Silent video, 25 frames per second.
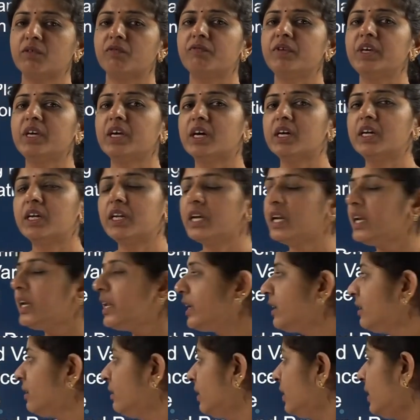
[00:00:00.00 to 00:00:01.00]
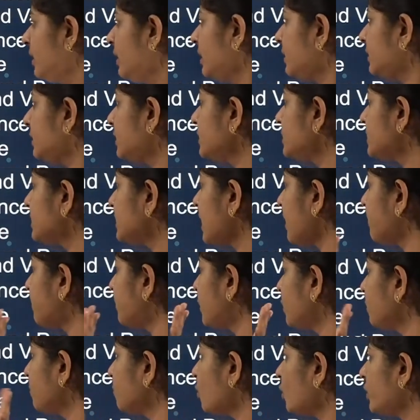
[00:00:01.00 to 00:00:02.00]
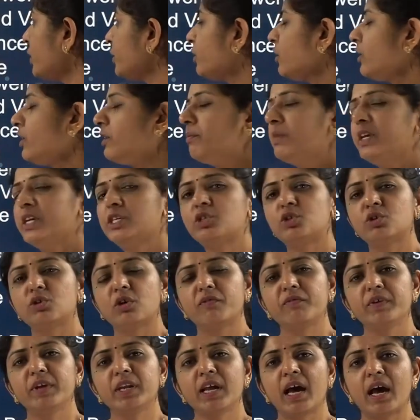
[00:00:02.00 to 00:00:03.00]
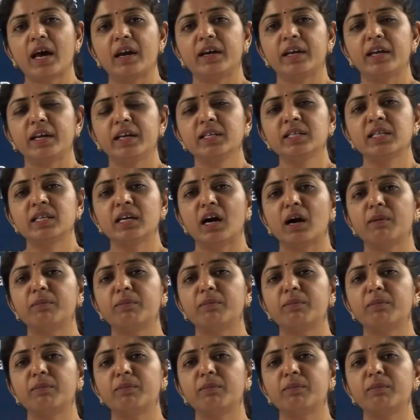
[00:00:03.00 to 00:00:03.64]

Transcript: we are dealing this chapter molecular basis of inheritance